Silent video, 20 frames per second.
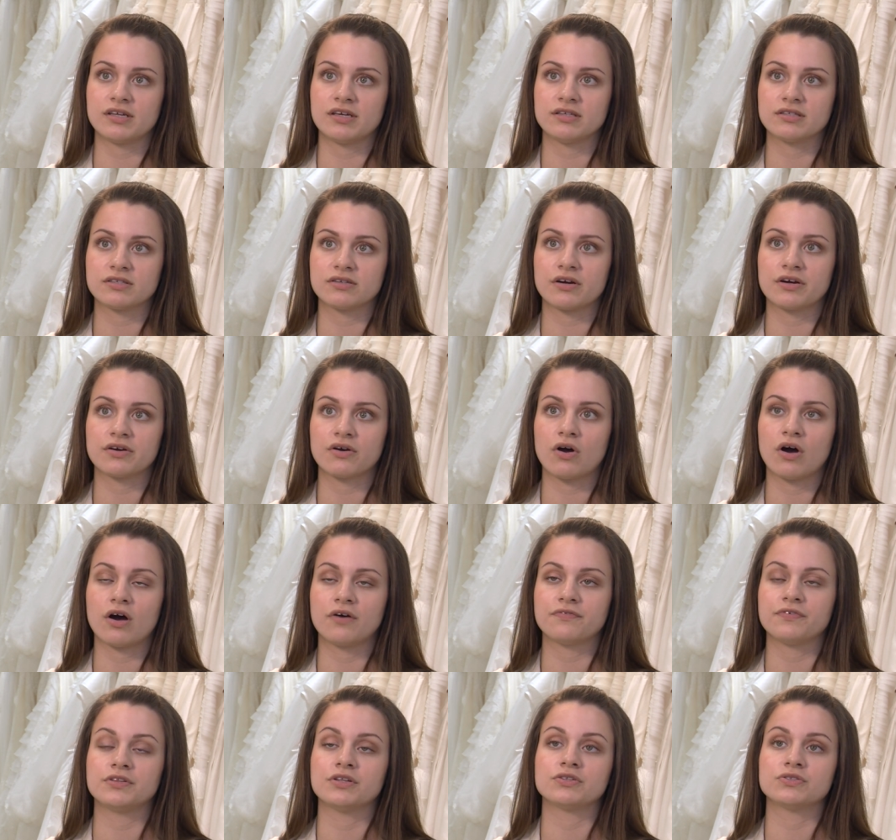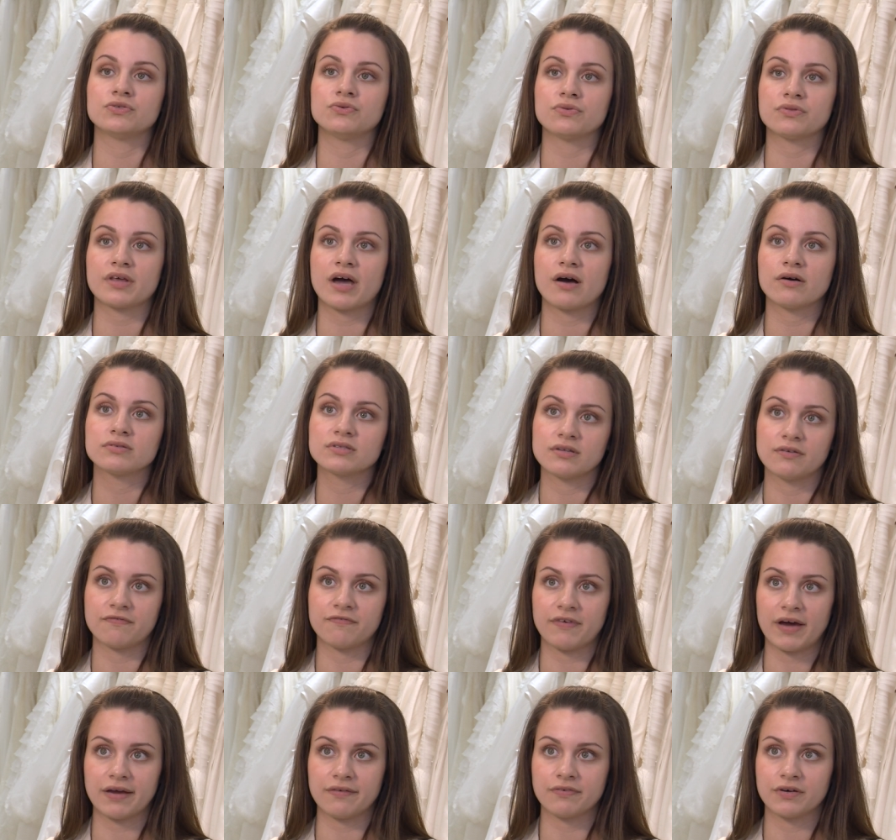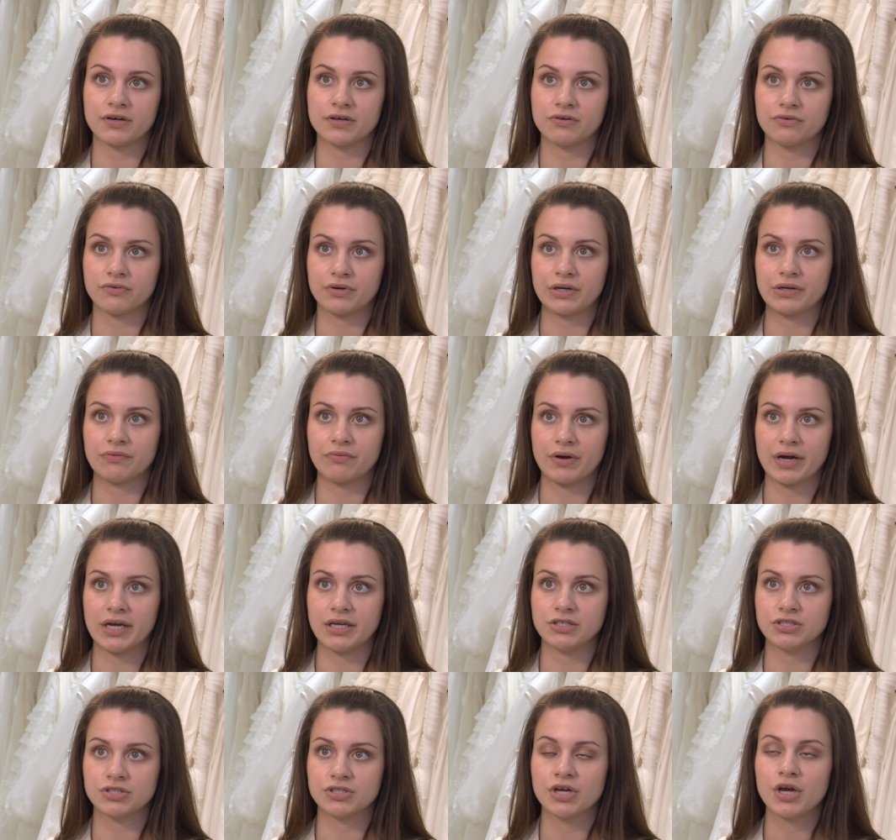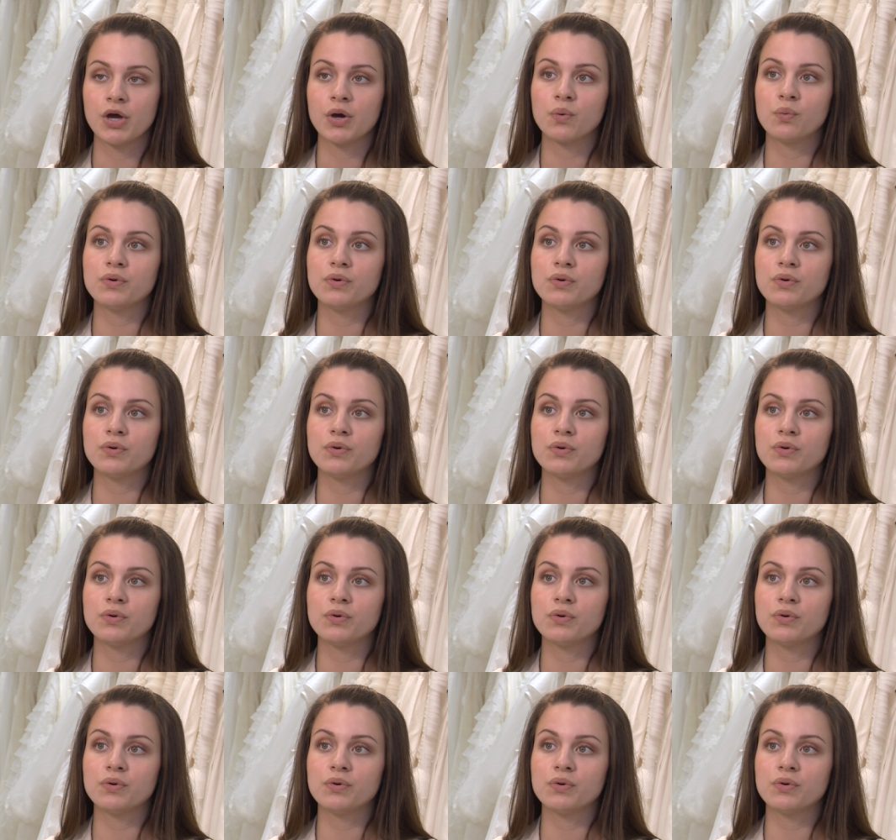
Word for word: they start off in the $2,500 range.